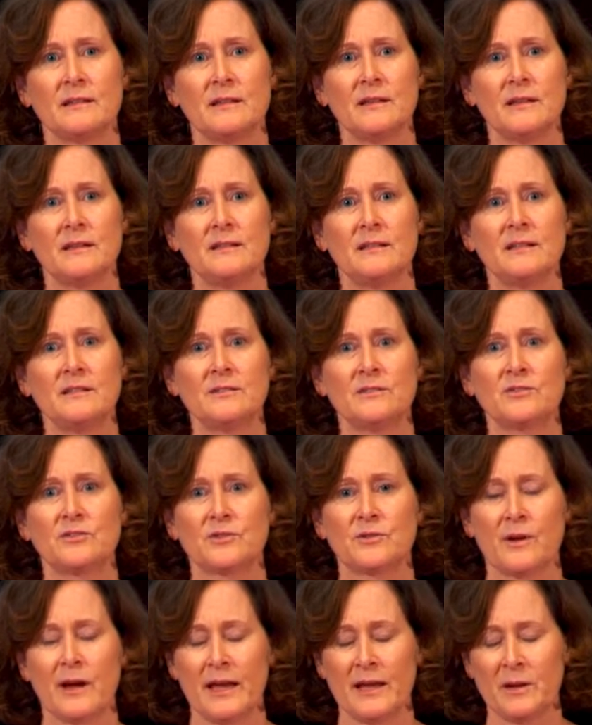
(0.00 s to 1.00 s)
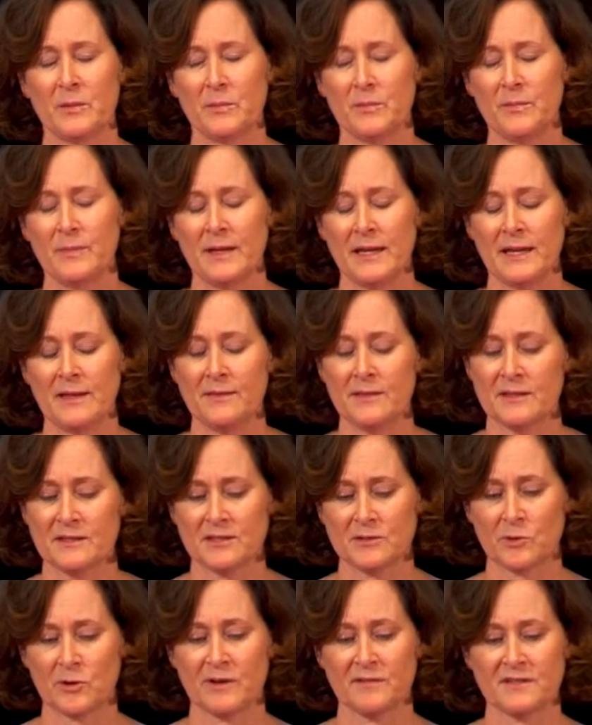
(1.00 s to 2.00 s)
it didn't try to be the
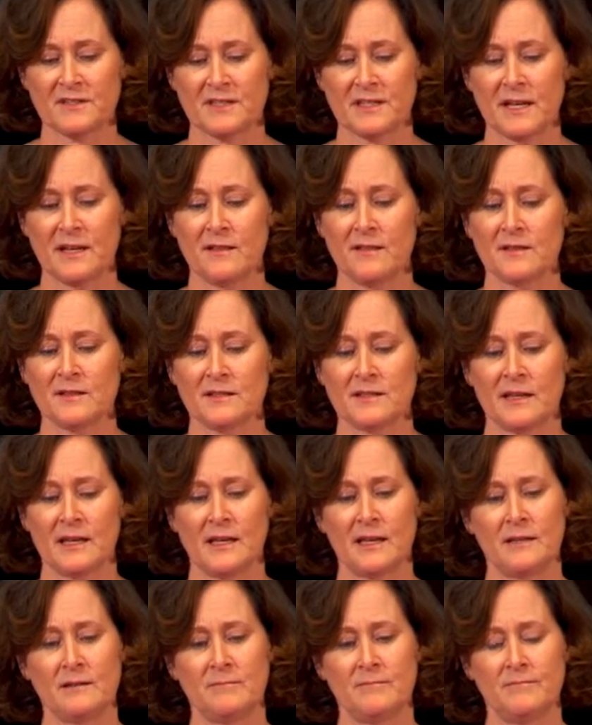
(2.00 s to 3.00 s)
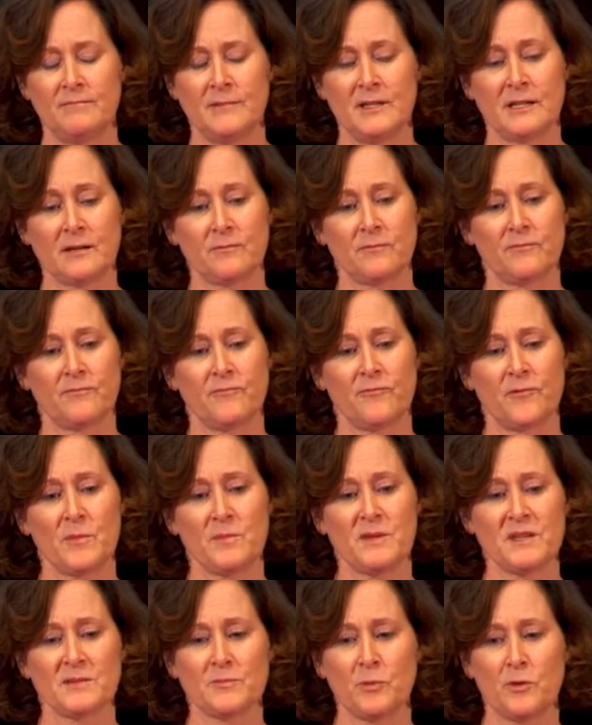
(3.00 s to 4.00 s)
sort of study that said, from
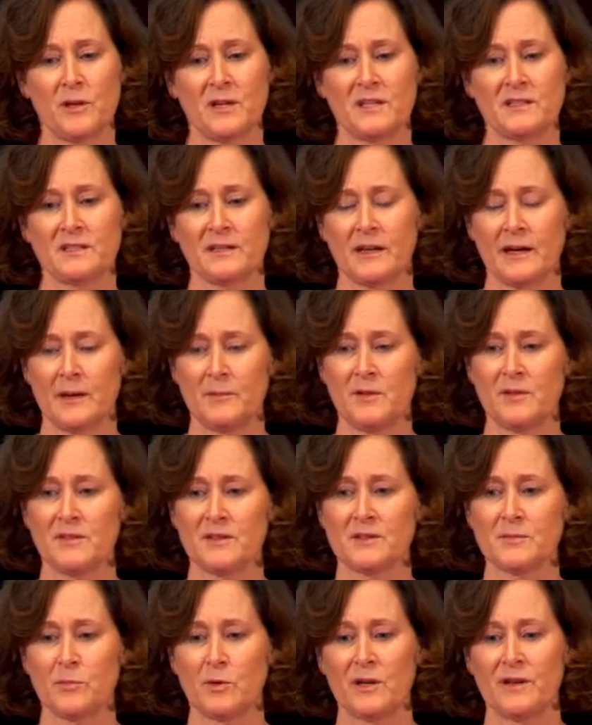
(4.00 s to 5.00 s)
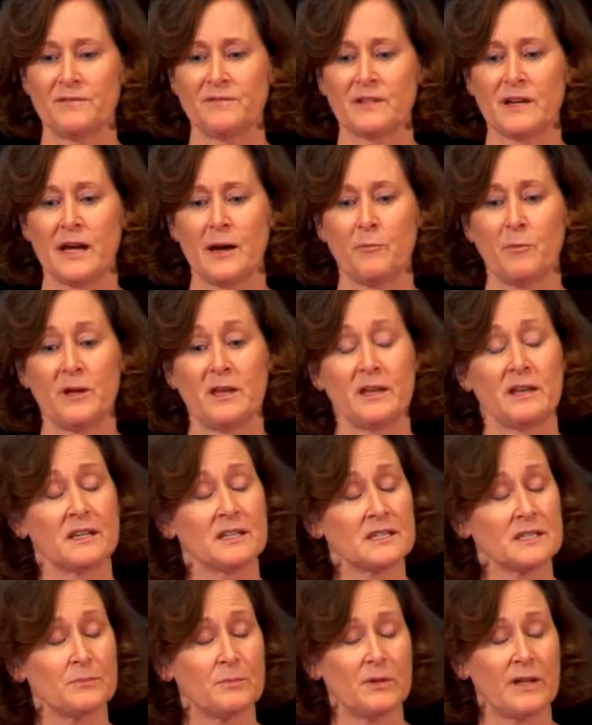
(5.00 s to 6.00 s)
this point in time to this point in time, we can
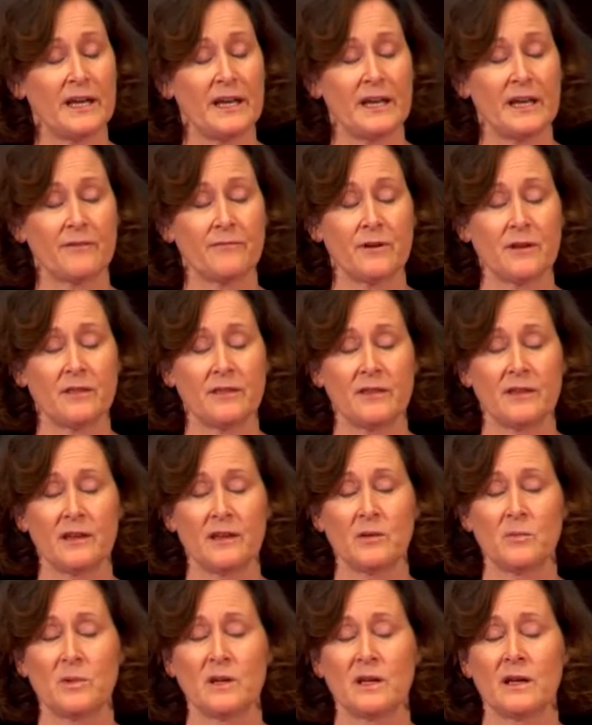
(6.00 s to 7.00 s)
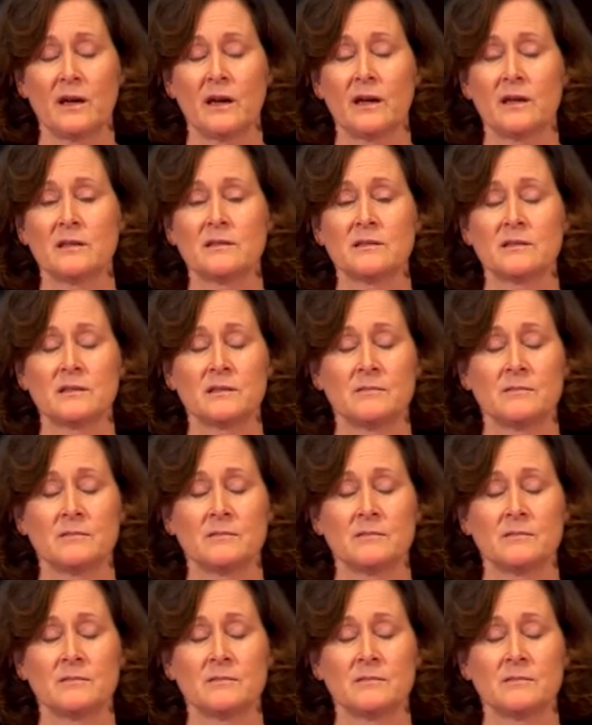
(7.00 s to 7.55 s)
explain everything because,